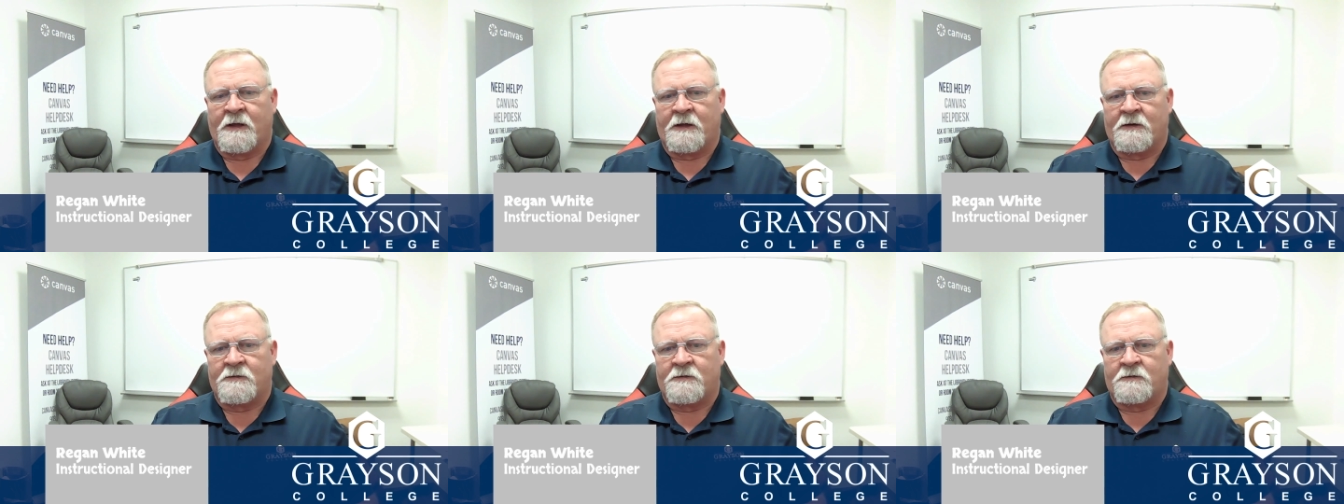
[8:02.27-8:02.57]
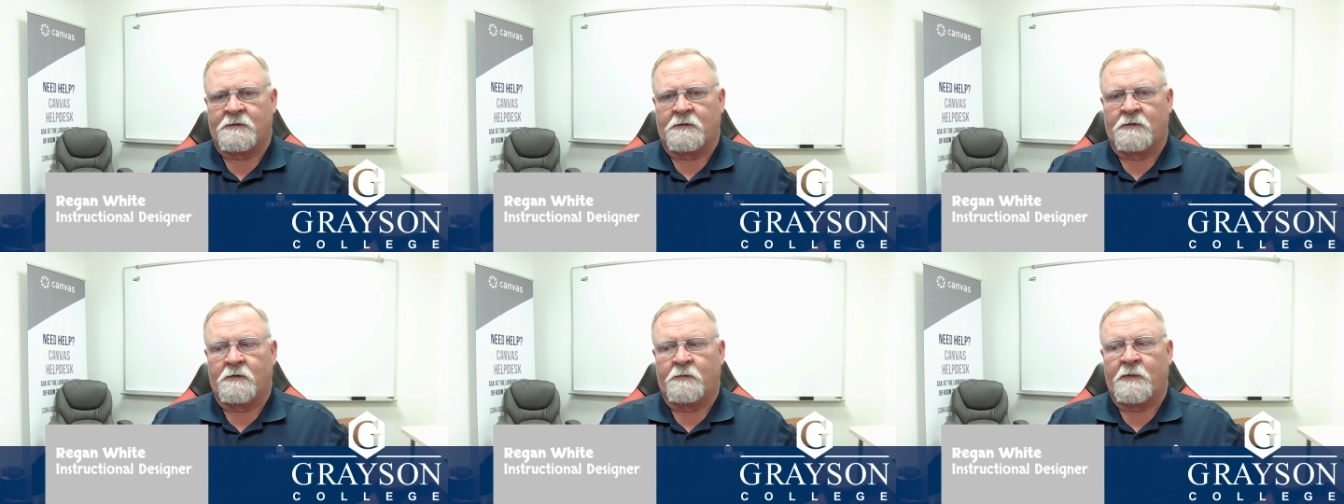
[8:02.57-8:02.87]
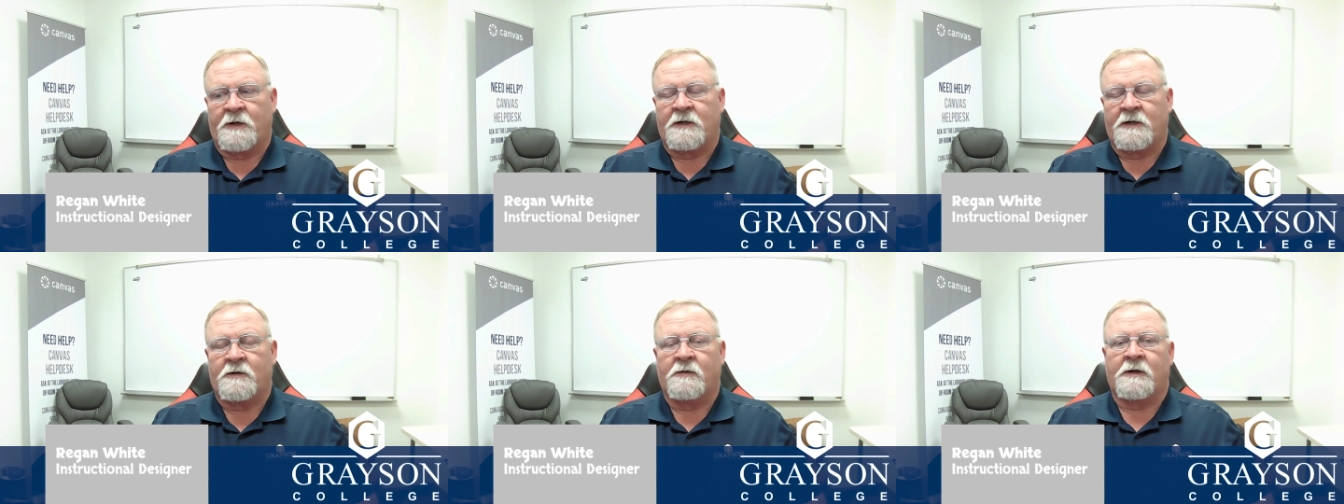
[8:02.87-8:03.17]
that
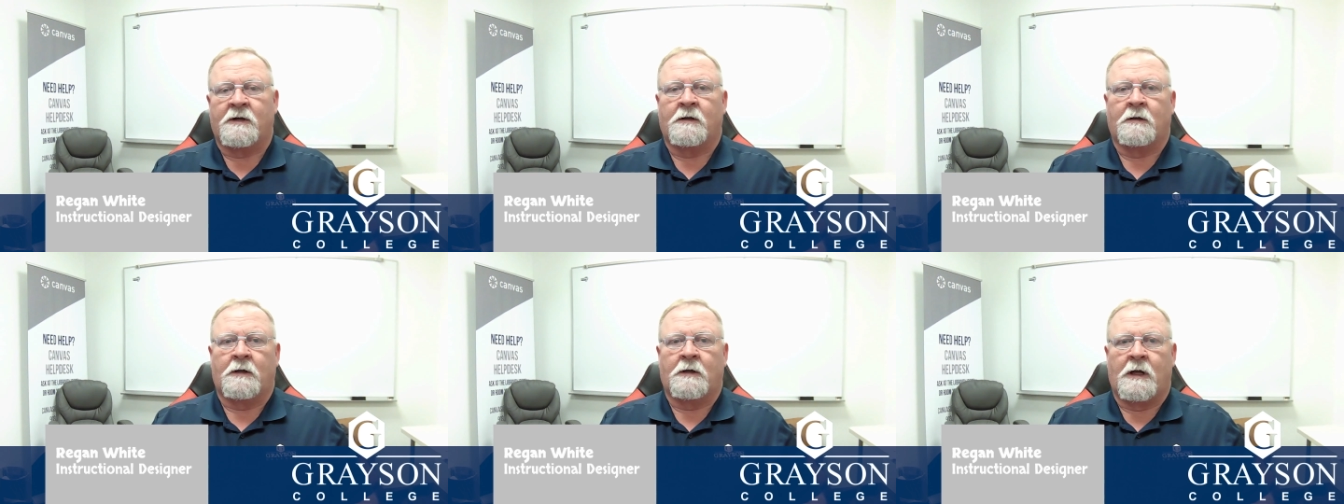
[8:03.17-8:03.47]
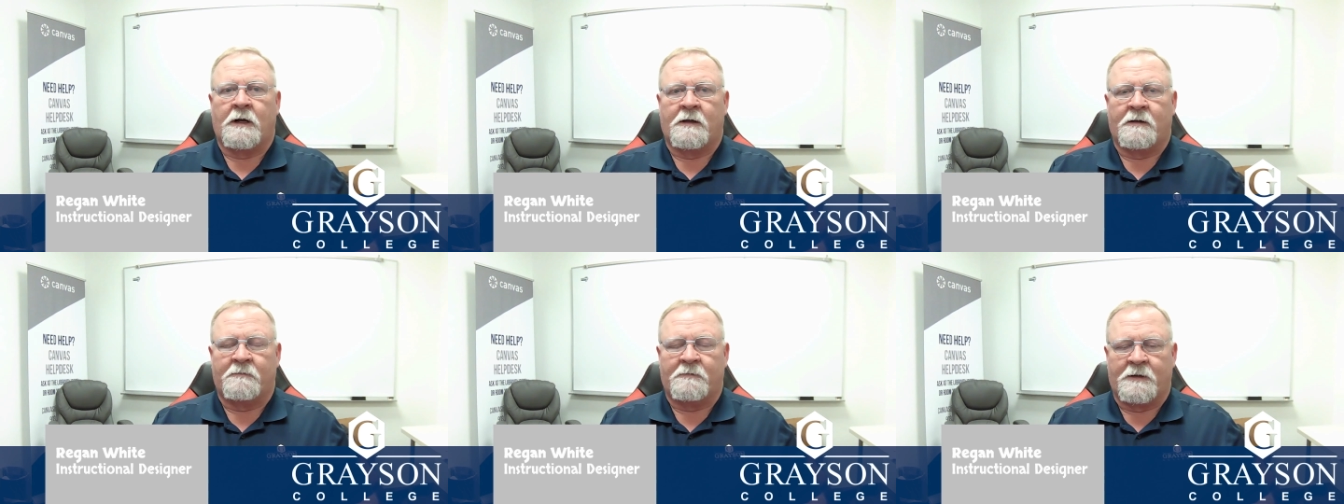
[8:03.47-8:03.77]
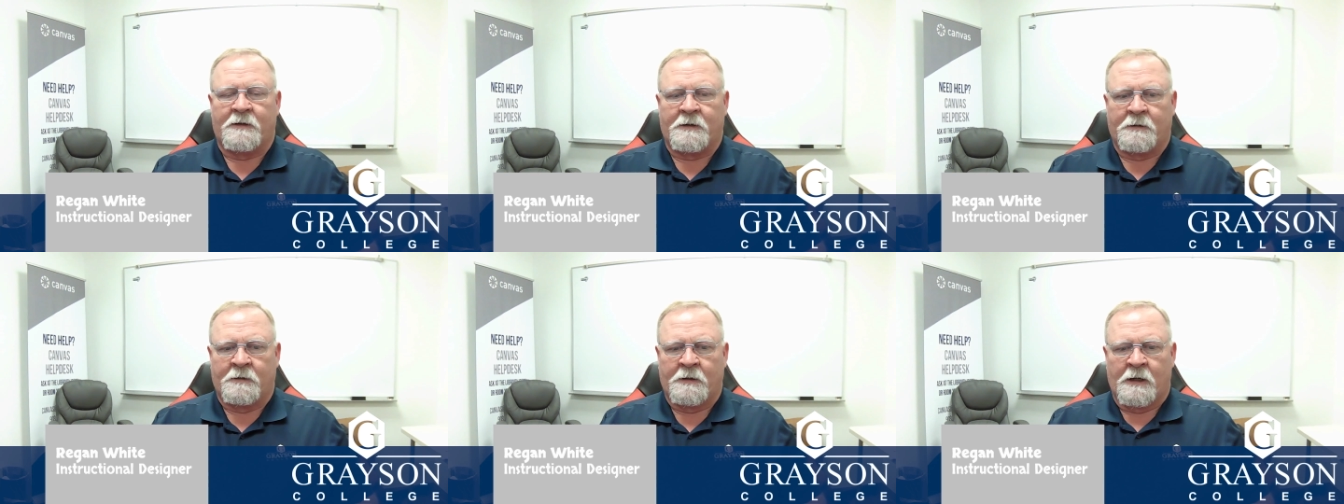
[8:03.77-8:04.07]
you'd be doing a lot of
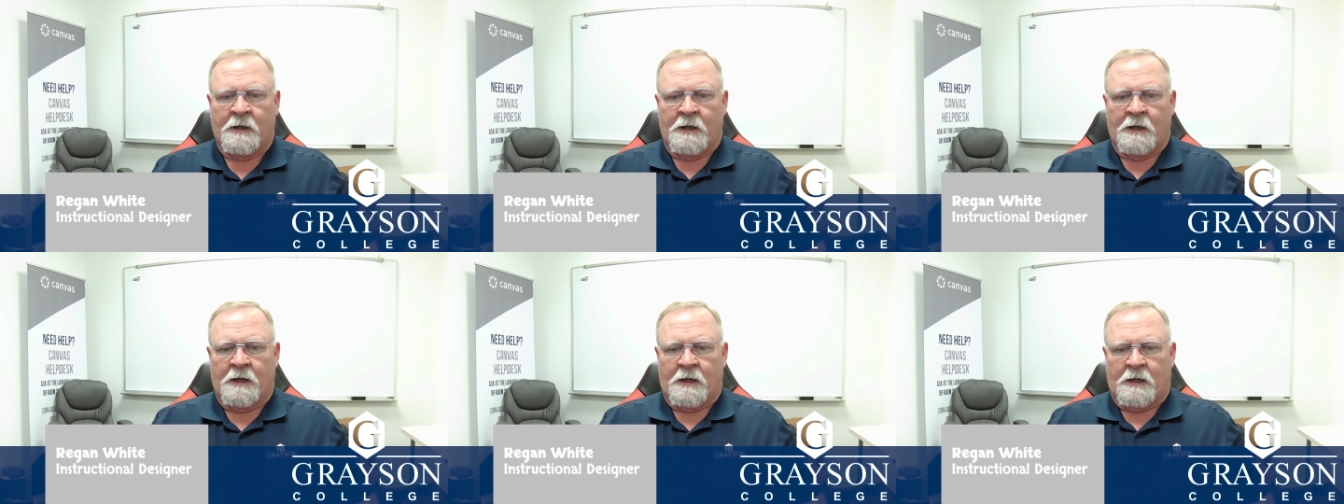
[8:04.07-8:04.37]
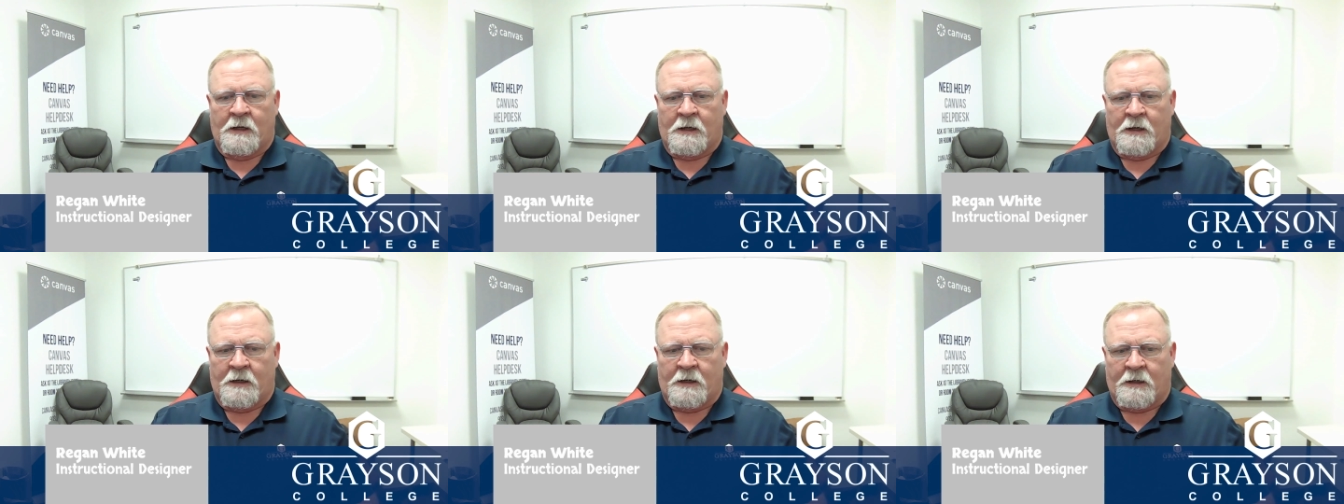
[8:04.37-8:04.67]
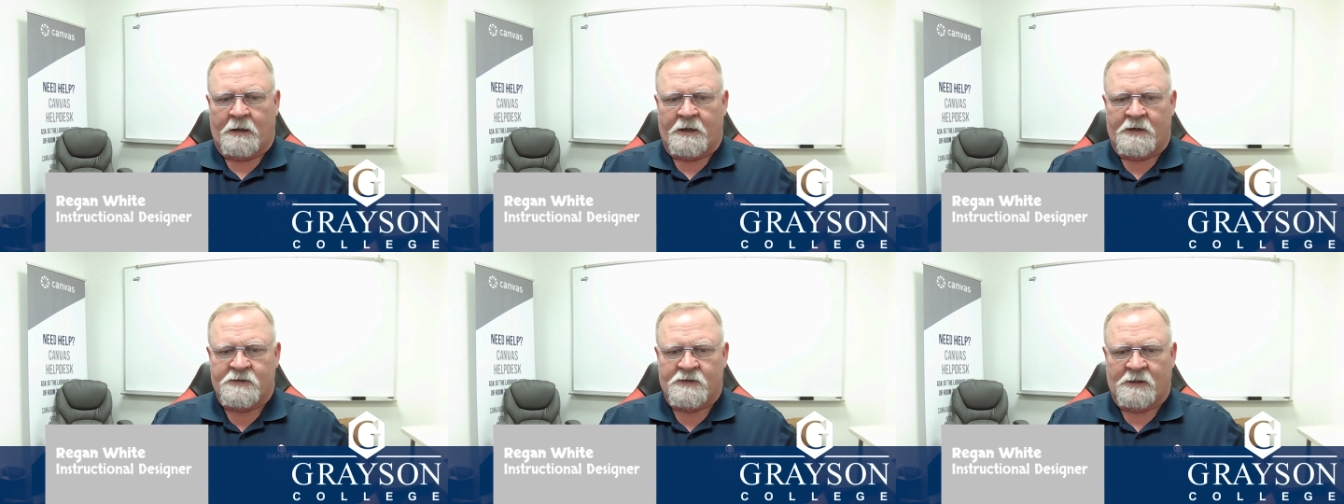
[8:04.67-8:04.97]
in
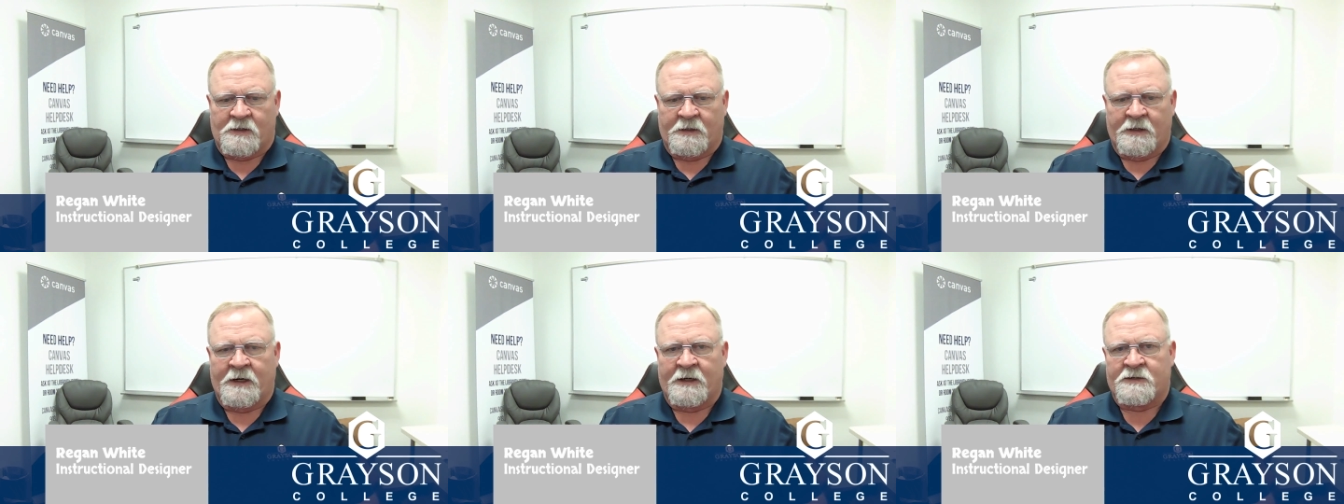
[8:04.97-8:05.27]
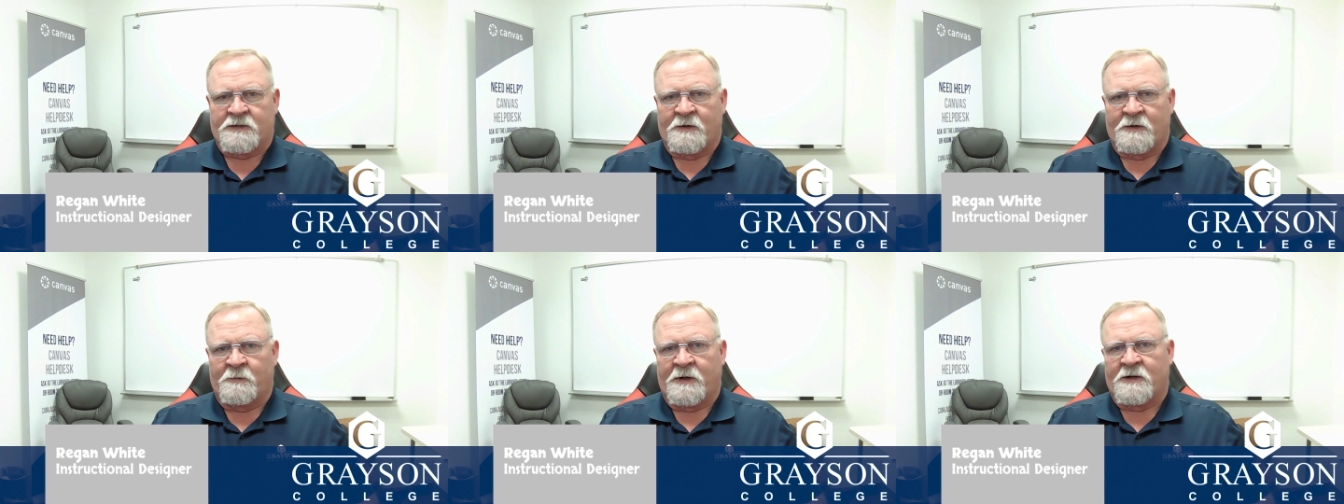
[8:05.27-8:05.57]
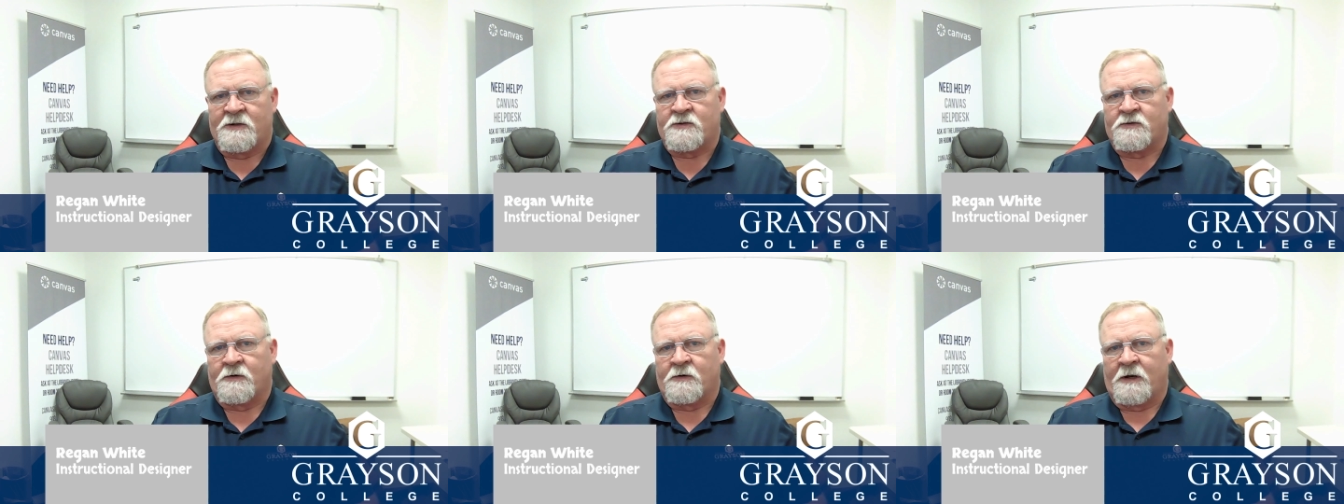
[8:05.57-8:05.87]
uh, as a Linux
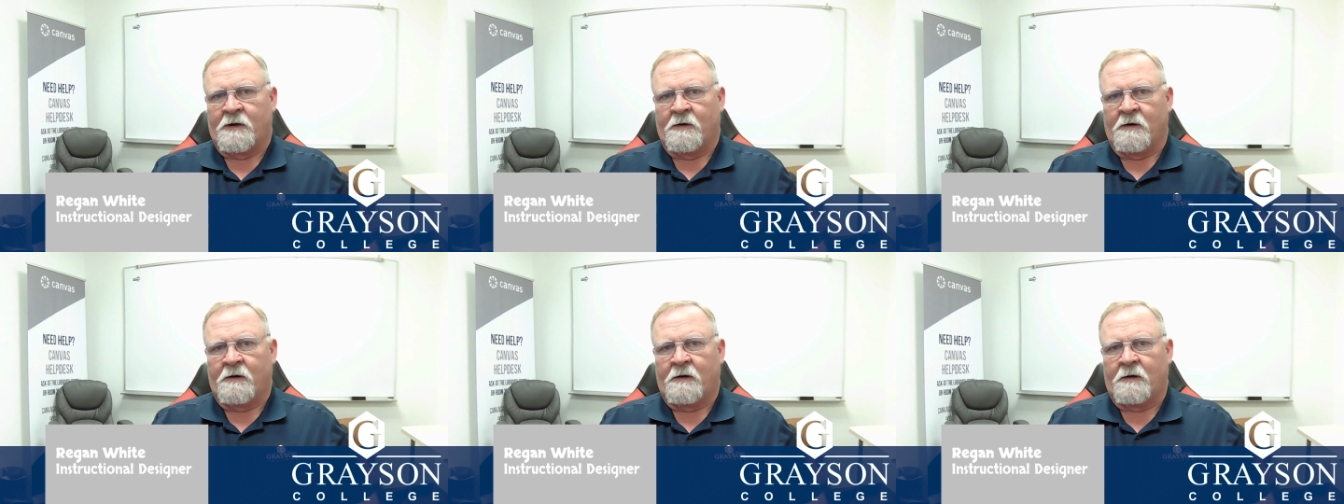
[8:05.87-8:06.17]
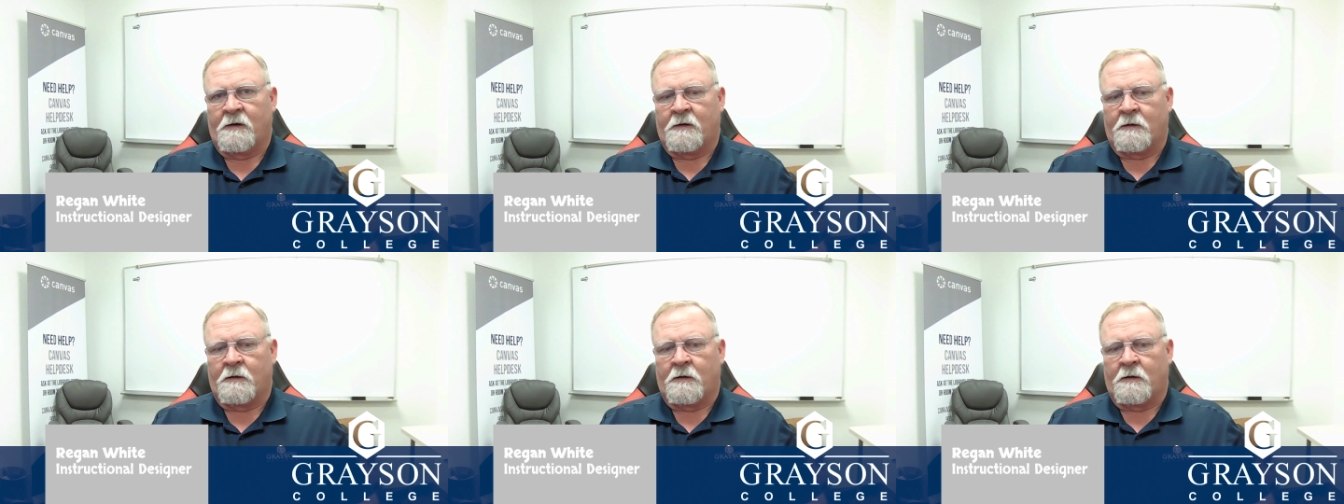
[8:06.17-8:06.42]
administrator,